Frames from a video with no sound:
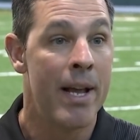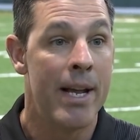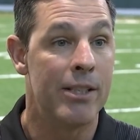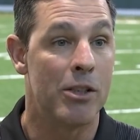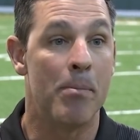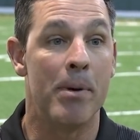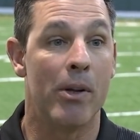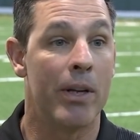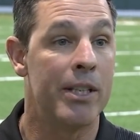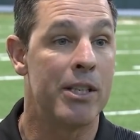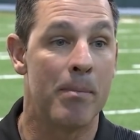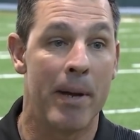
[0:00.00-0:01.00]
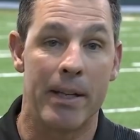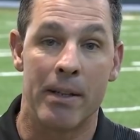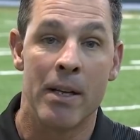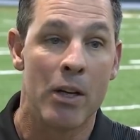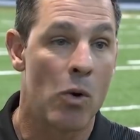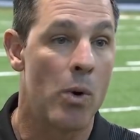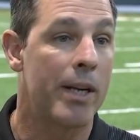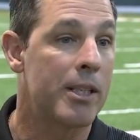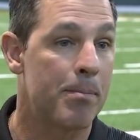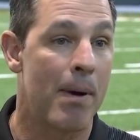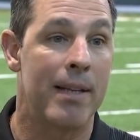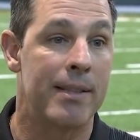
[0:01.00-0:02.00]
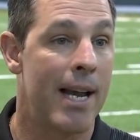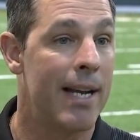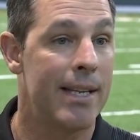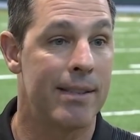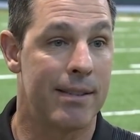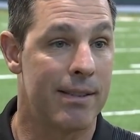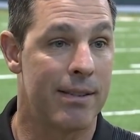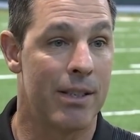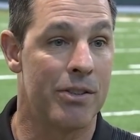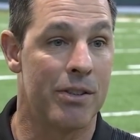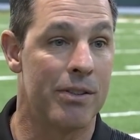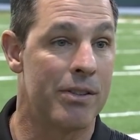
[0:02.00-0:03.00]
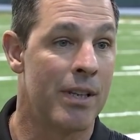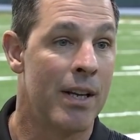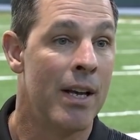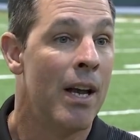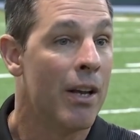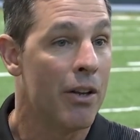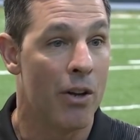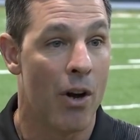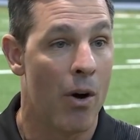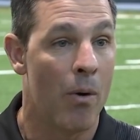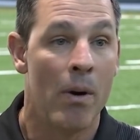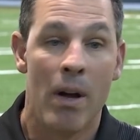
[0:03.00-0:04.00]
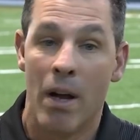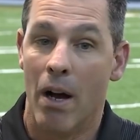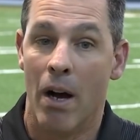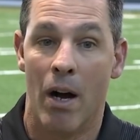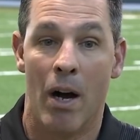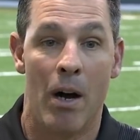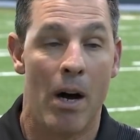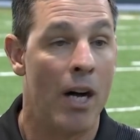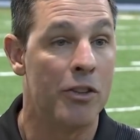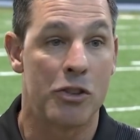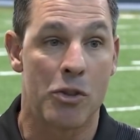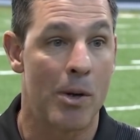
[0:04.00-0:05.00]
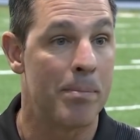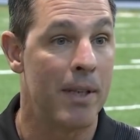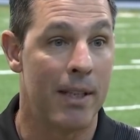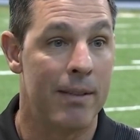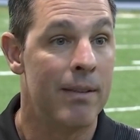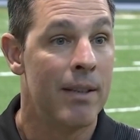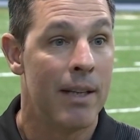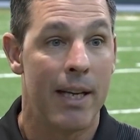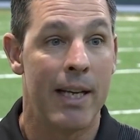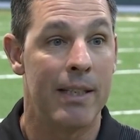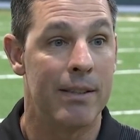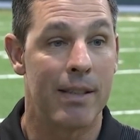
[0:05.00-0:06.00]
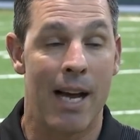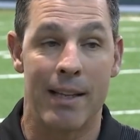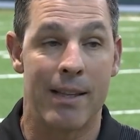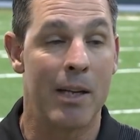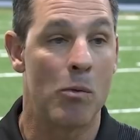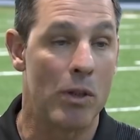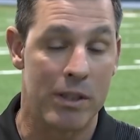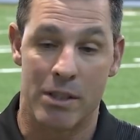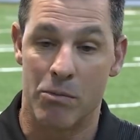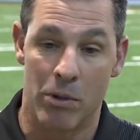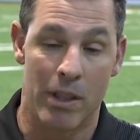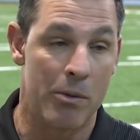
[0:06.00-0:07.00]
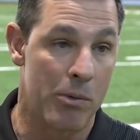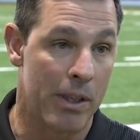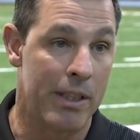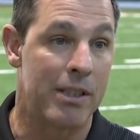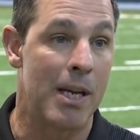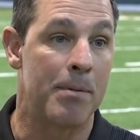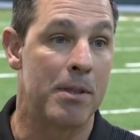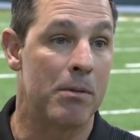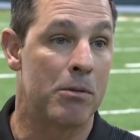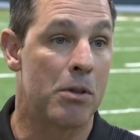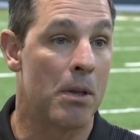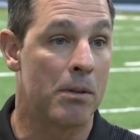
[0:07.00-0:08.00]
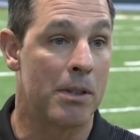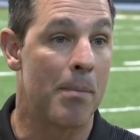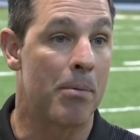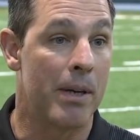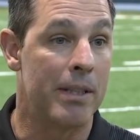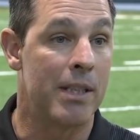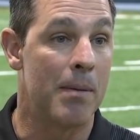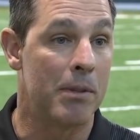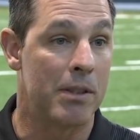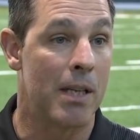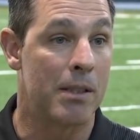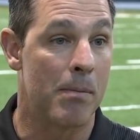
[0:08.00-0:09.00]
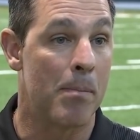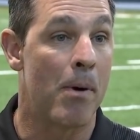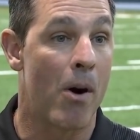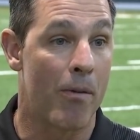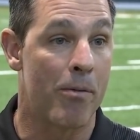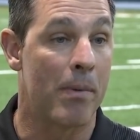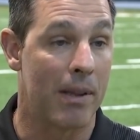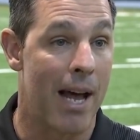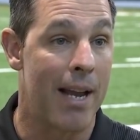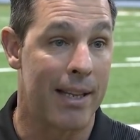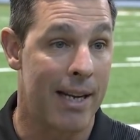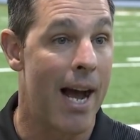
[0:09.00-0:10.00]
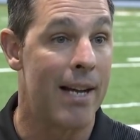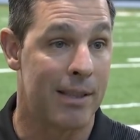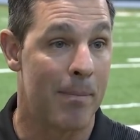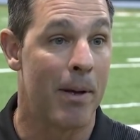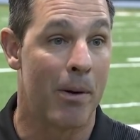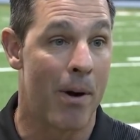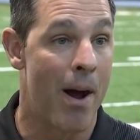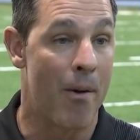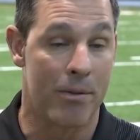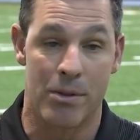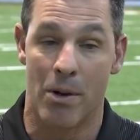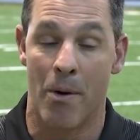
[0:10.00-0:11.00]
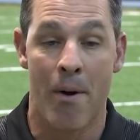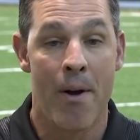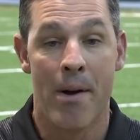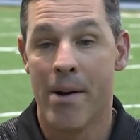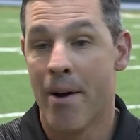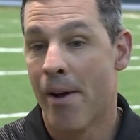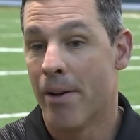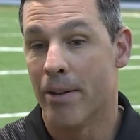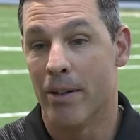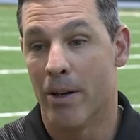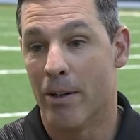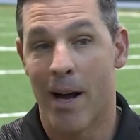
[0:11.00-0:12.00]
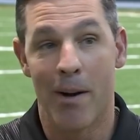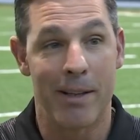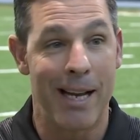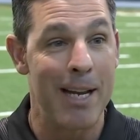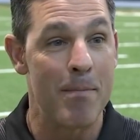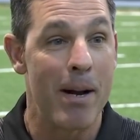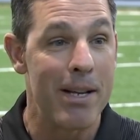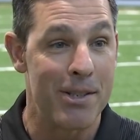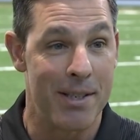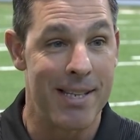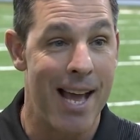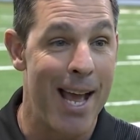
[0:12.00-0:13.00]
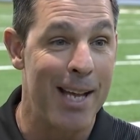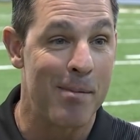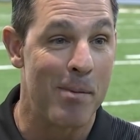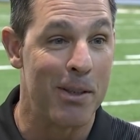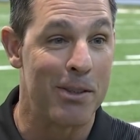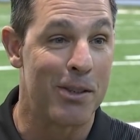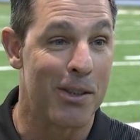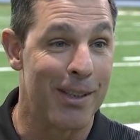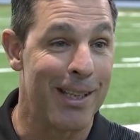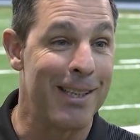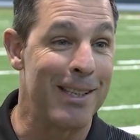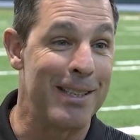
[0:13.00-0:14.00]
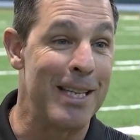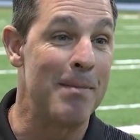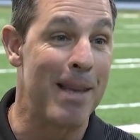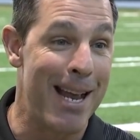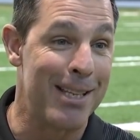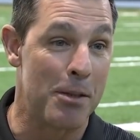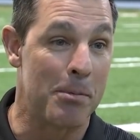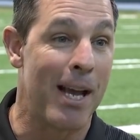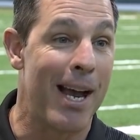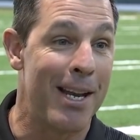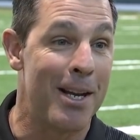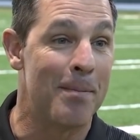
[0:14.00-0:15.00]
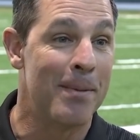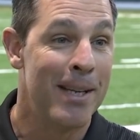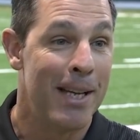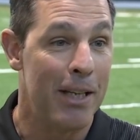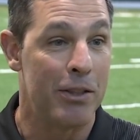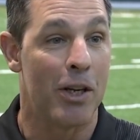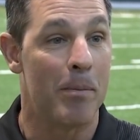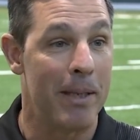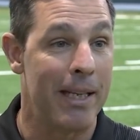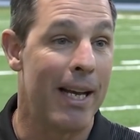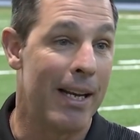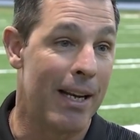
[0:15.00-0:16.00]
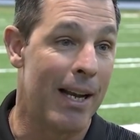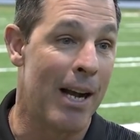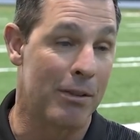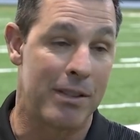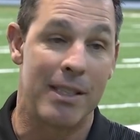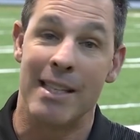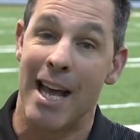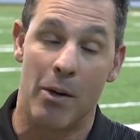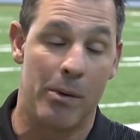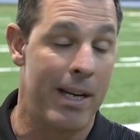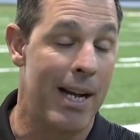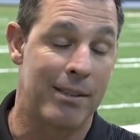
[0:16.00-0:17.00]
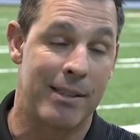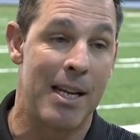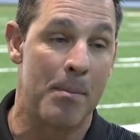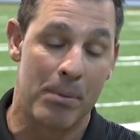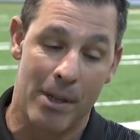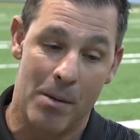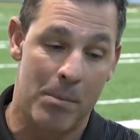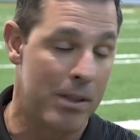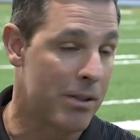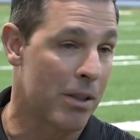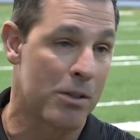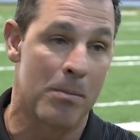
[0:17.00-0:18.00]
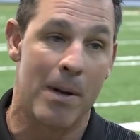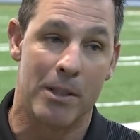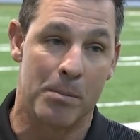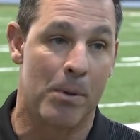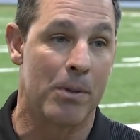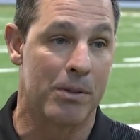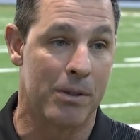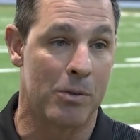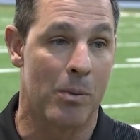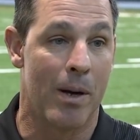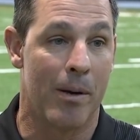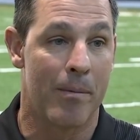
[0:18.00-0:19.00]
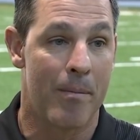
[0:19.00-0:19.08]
His ability to make quick, spontaneous decisions, you know, unscripted, is, I think, what's really separates him and sets him apart from a lot of the guys I've been around. So I don't think anybody should tank, but certainly the team that ends up getting him is going to be getting not only an outstanding player, but just a tremendous person as well.